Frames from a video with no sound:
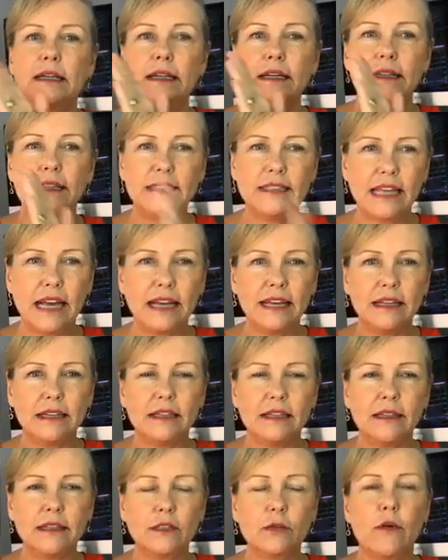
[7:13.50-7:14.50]
The
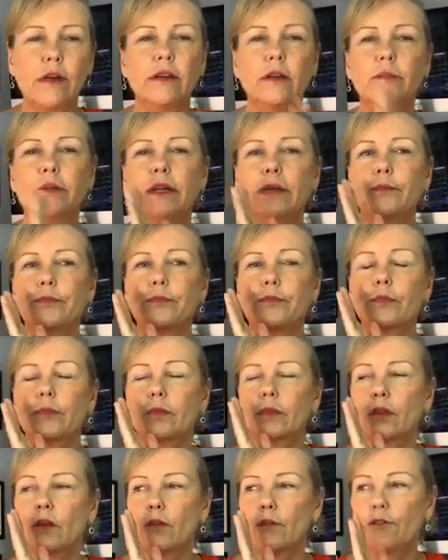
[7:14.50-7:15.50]
second is going to be
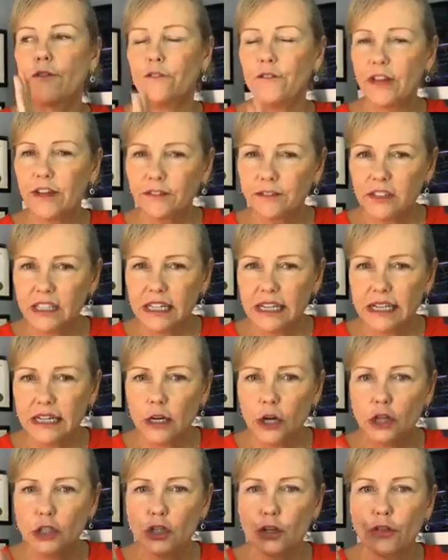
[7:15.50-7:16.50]
15
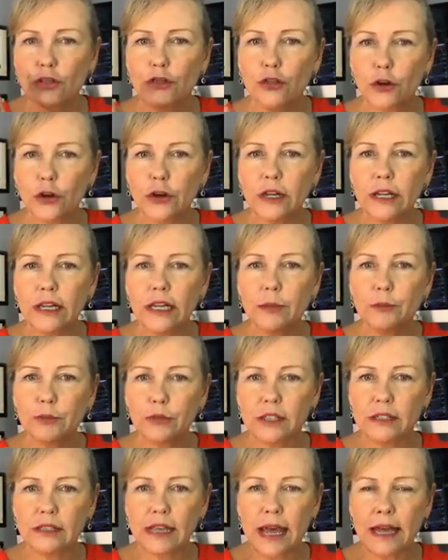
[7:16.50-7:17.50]
to
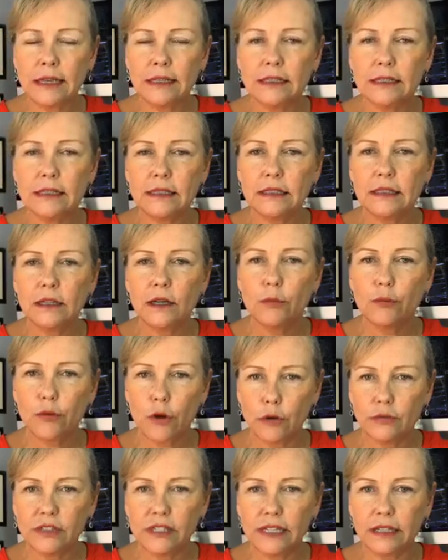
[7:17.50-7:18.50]
30%
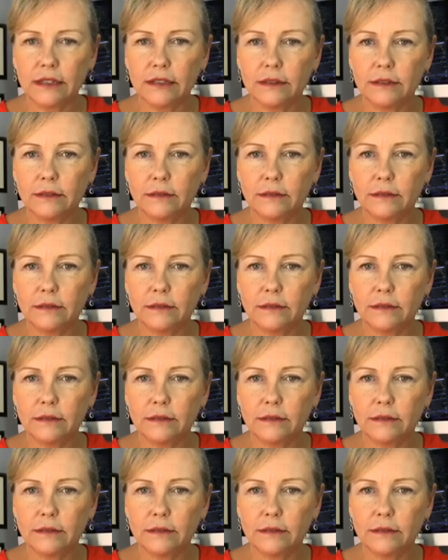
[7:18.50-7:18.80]
protein.